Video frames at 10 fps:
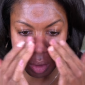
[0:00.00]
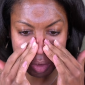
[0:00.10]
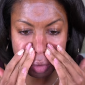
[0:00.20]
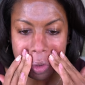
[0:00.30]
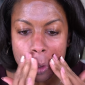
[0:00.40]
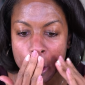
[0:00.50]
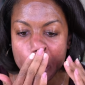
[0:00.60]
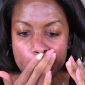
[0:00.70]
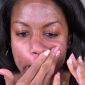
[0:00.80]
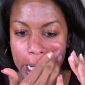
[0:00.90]
Ooh,
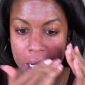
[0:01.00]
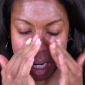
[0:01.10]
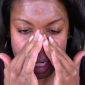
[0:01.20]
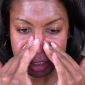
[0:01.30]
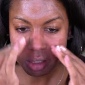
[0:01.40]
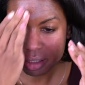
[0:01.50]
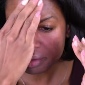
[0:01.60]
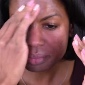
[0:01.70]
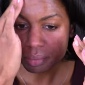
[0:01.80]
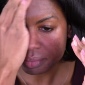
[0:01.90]
it kind of,